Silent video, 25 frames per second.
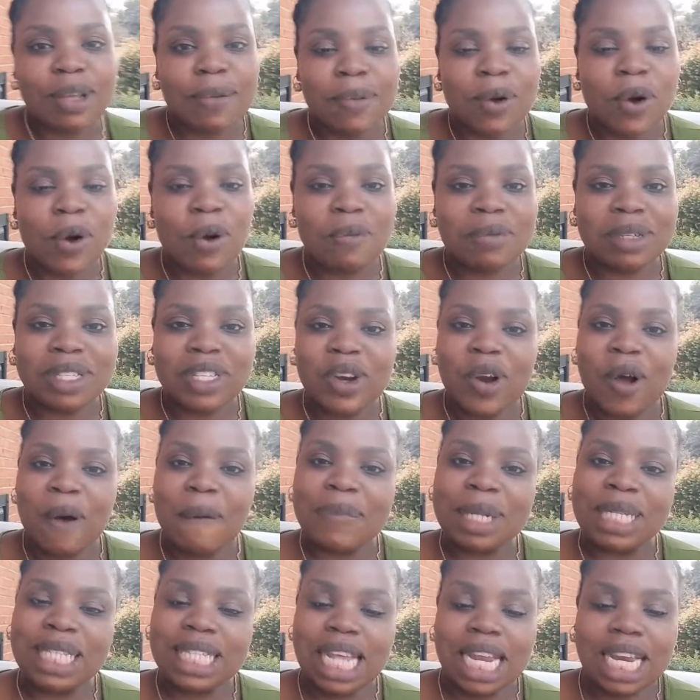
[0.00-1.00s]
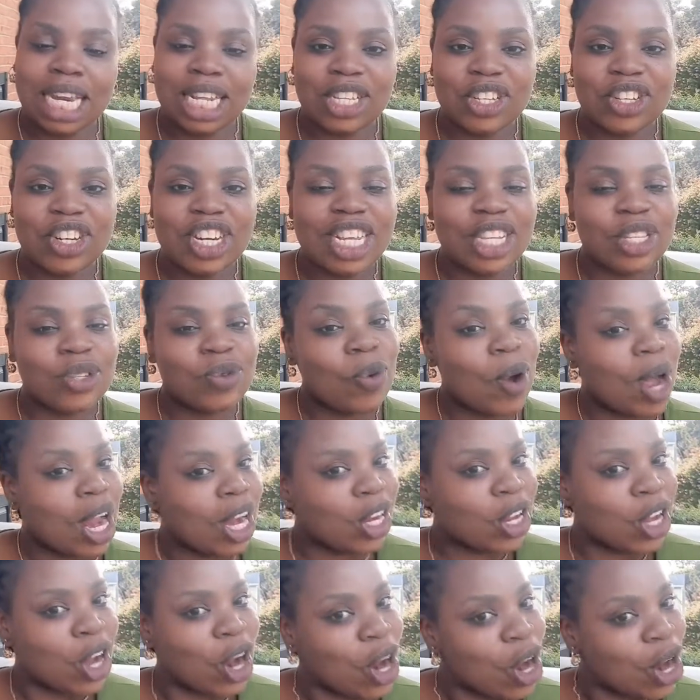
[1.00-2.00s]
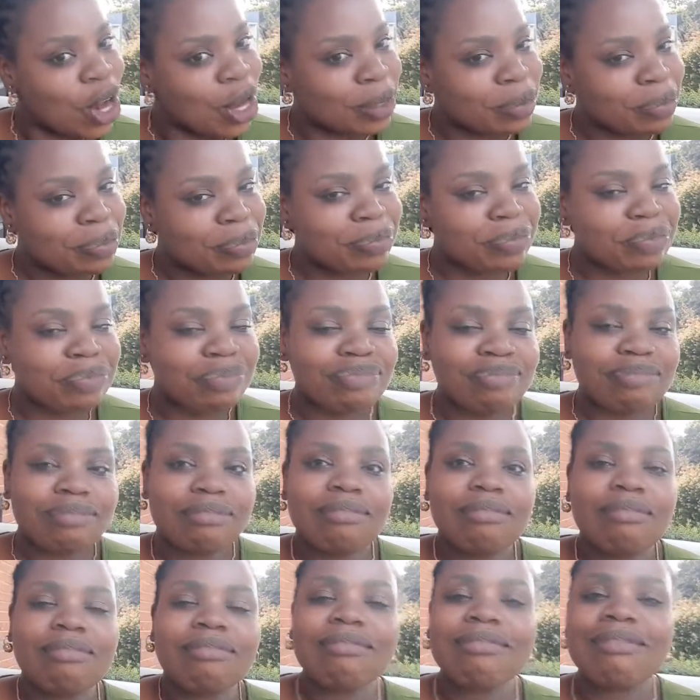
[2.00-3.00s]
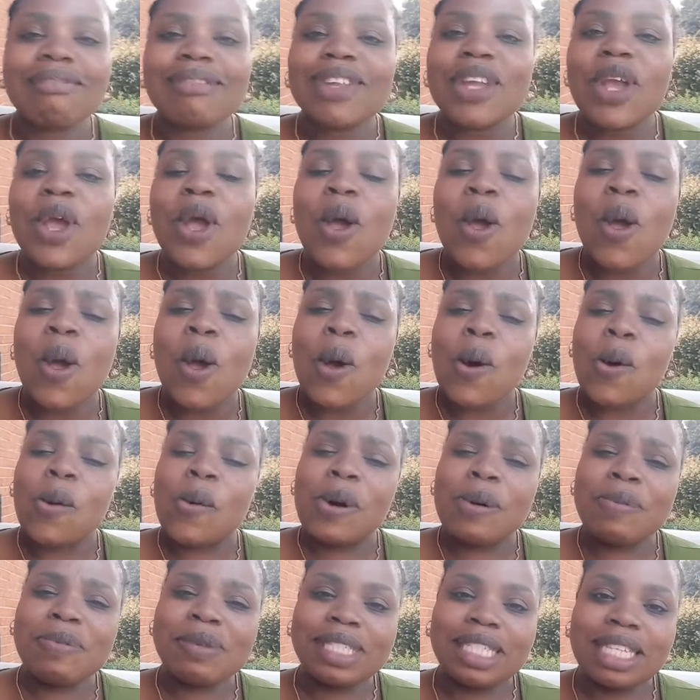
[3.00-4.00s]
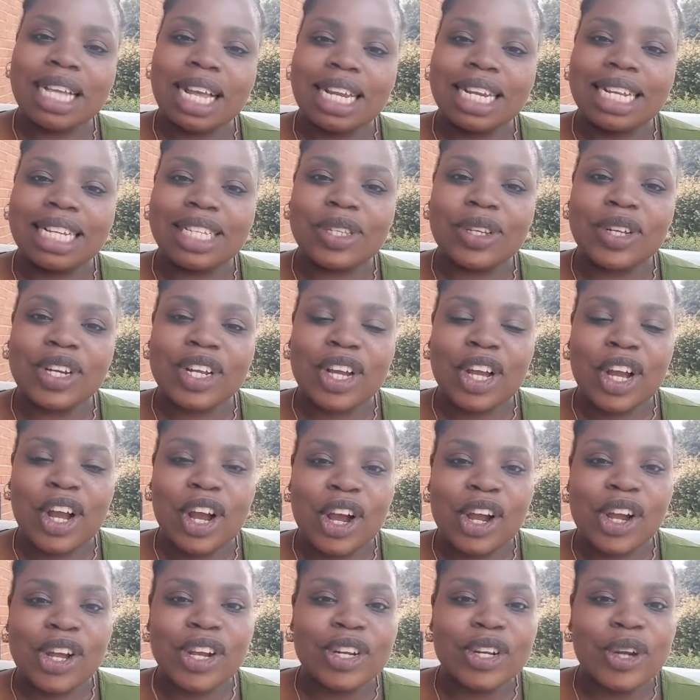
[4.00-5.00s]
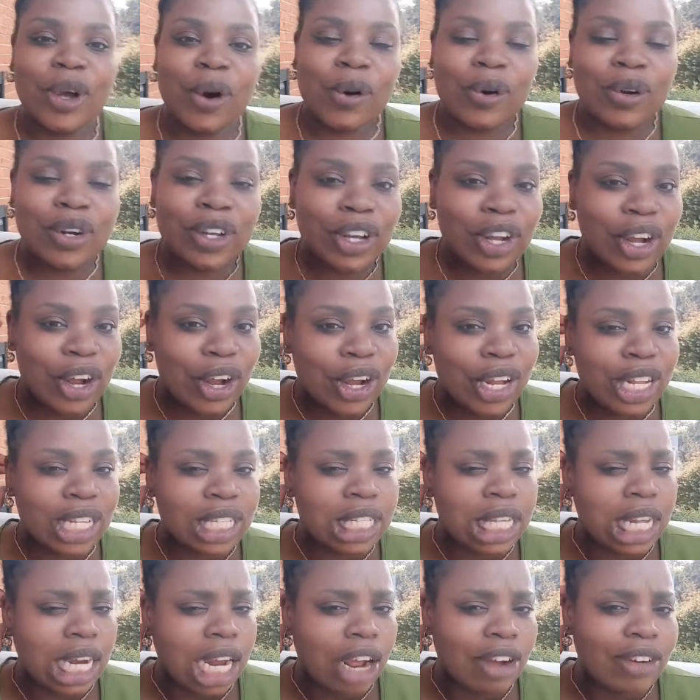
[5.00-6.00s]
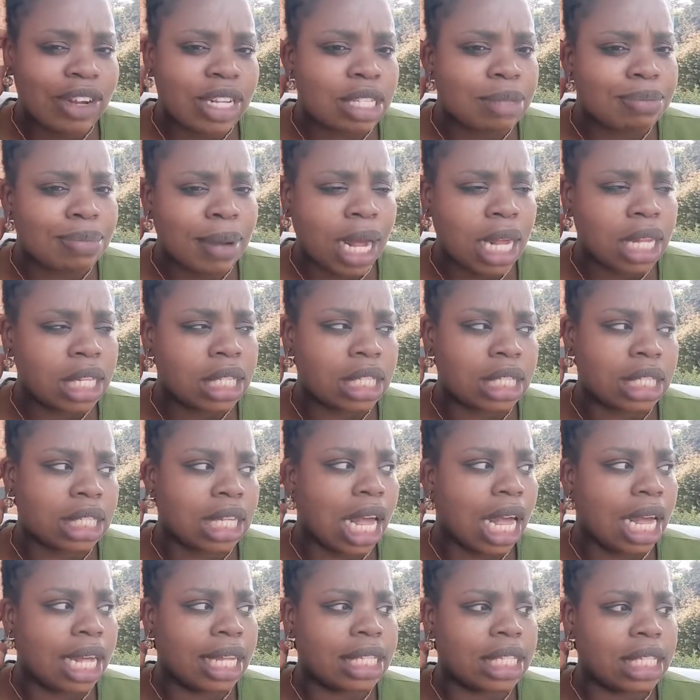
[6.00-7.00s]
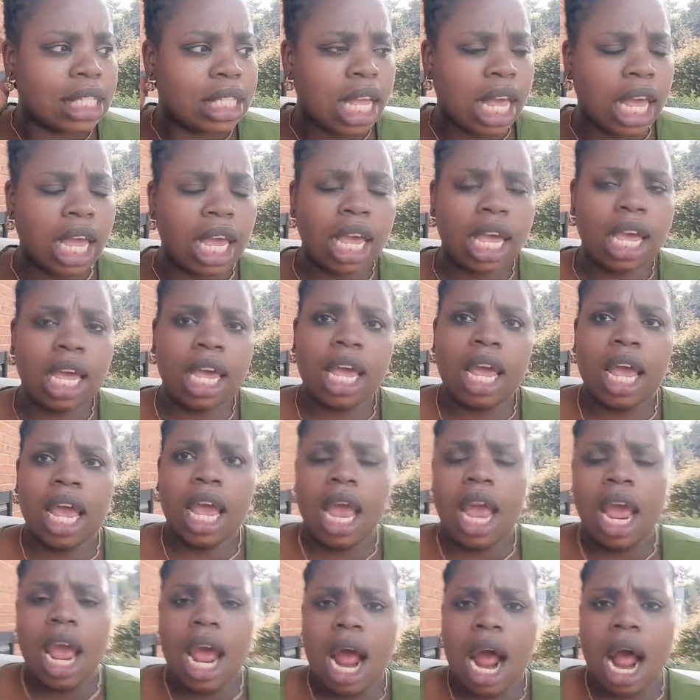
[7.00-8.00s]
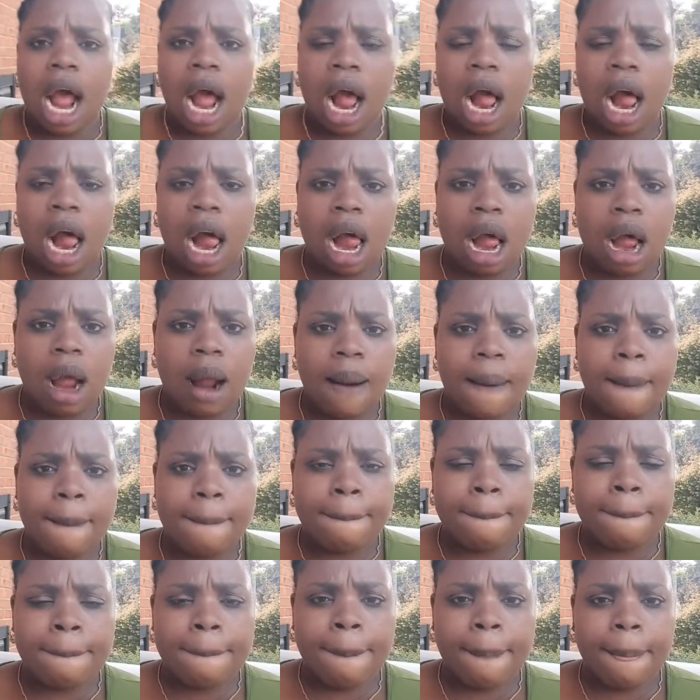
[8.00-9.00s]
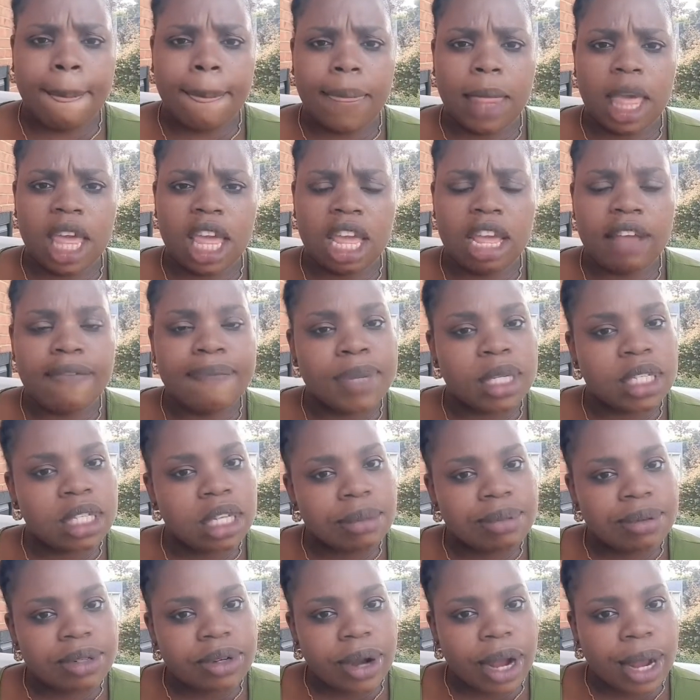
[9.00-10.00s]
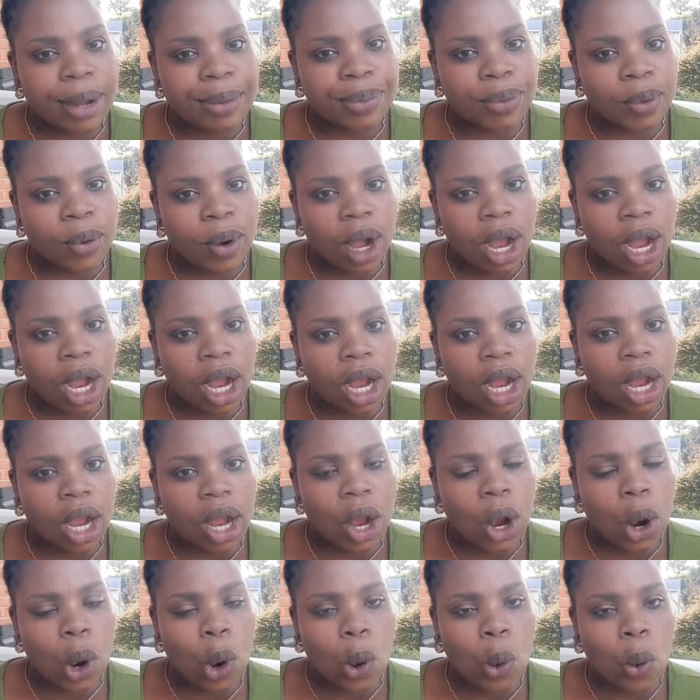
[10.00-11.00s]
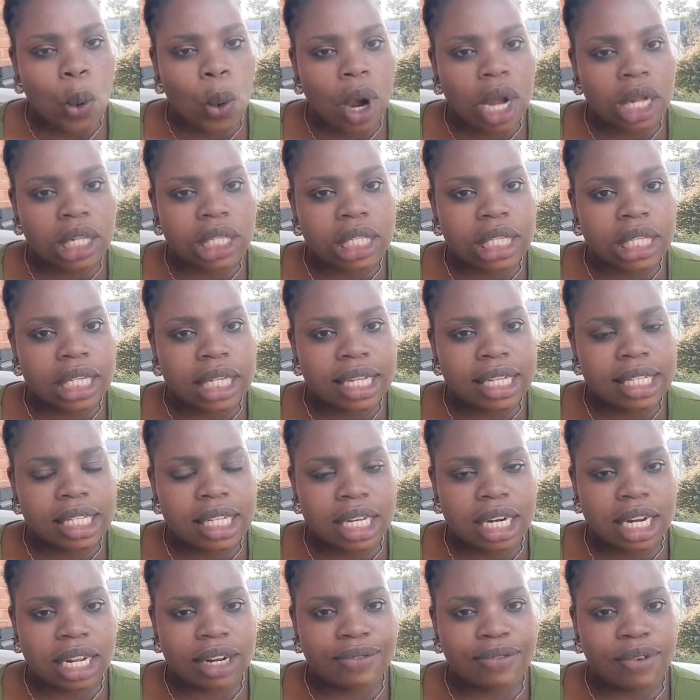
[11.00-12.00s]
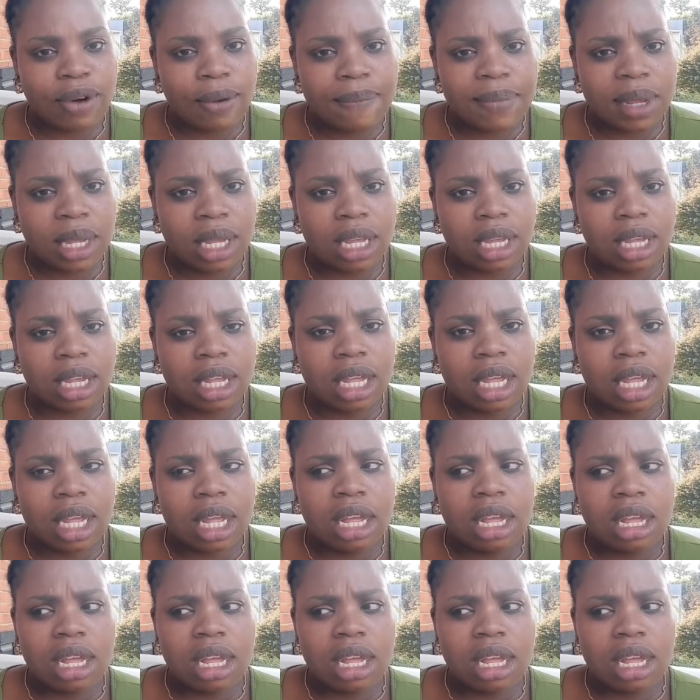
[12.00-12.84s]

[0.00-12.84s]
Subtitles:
Someone comes and I'm send it to this one girl. When I send it to the girl, no, the girl said I respond and say, if I subscribe to her, what is in it for me?